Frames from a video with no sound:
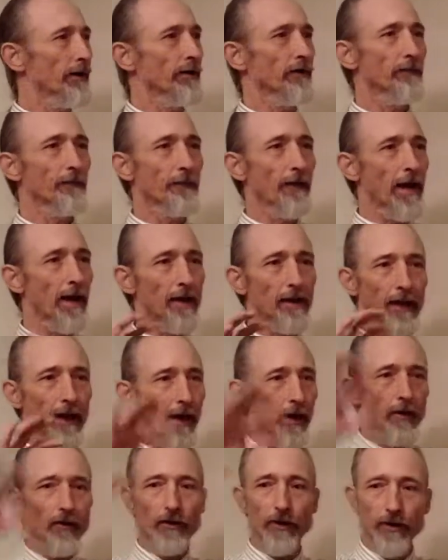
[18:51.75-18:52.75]
faint
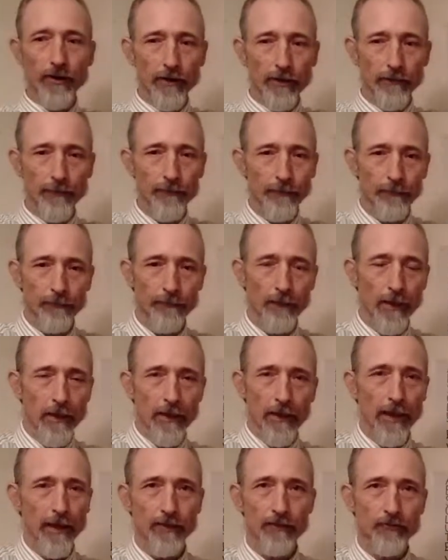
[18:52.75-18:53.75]
outer
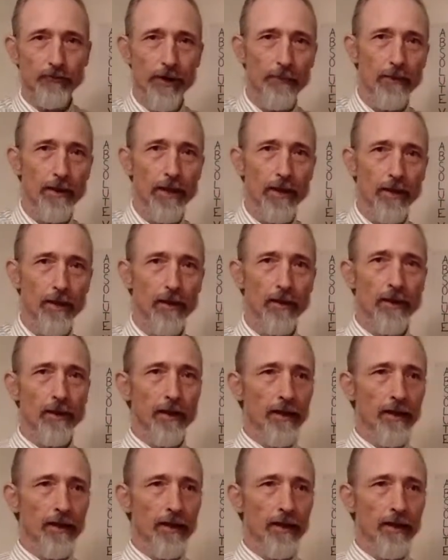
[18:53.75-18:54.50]
extremity,